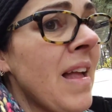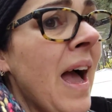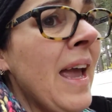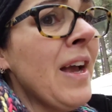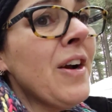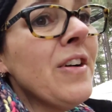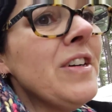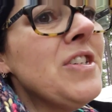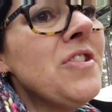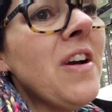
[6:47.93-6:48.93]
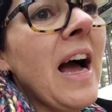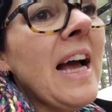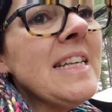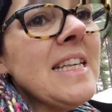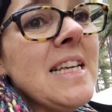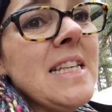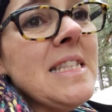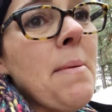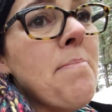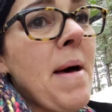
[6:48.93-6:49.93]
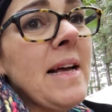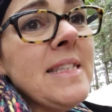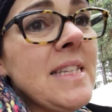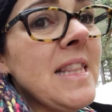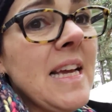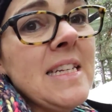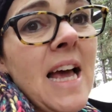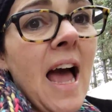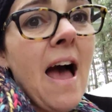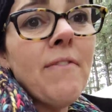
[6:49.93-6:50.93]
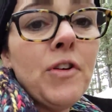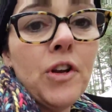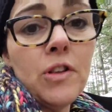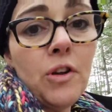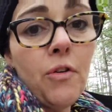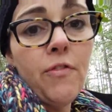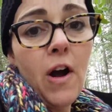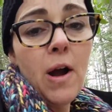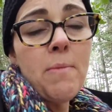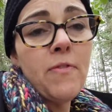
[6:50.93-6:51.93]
I encourage you guys, it is the best thing to have on your little farm.